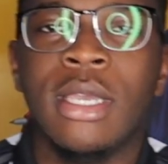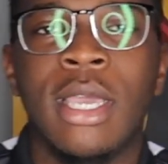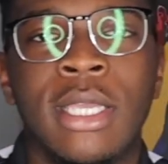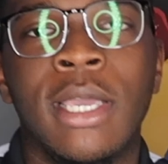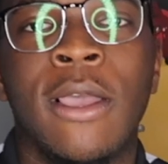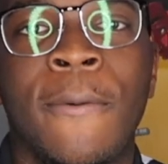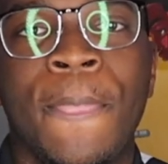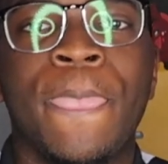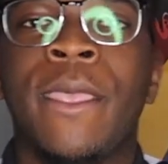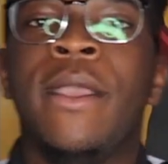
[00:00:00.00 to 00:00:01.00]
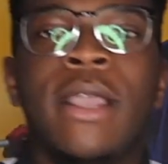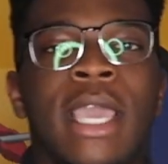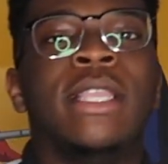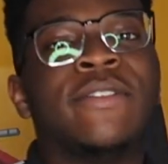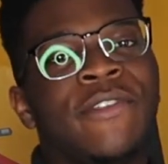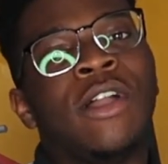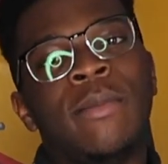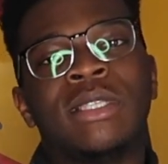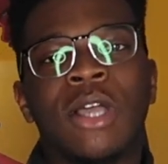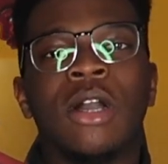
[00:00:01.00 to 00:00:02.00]
And yeah, in this video
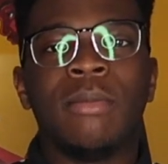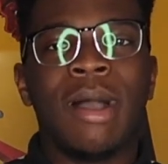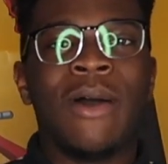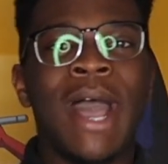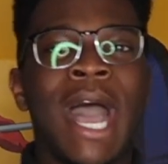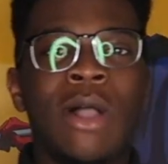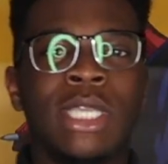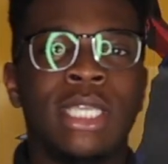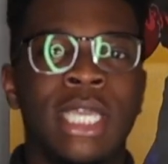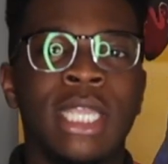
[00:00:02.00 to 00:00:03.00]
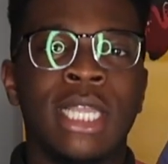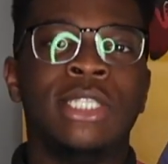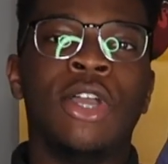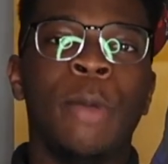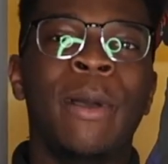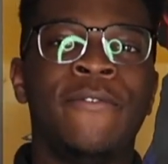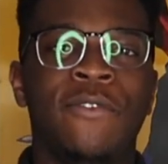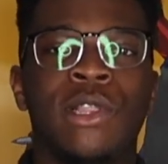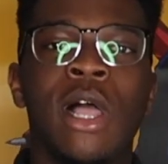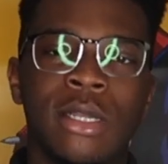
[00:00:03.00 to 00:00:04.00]
I'll be talking about how to get a job at
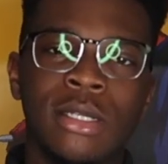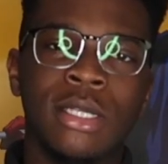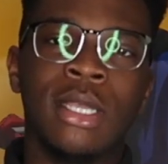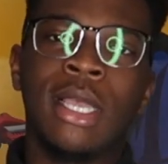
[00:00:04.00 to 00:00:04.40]
Footlocker.